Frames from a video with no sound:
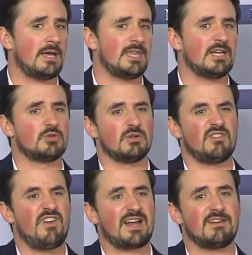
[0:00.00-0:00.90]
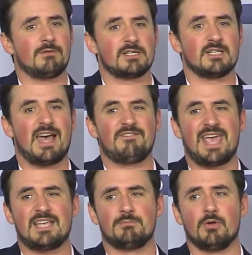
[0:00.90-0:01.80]
I think is always effective because the left
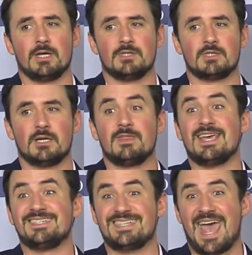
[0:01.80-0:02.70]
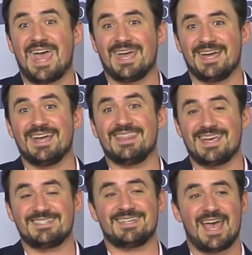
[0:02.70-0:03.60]
hates bullies. They say,
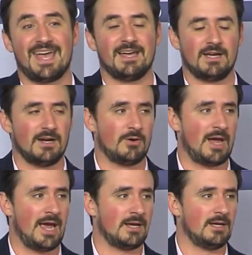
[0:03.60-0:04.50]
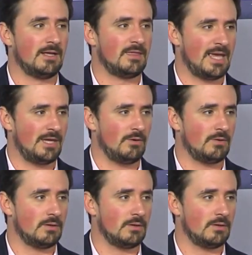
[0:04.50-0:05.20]
they say. Okay, thank you.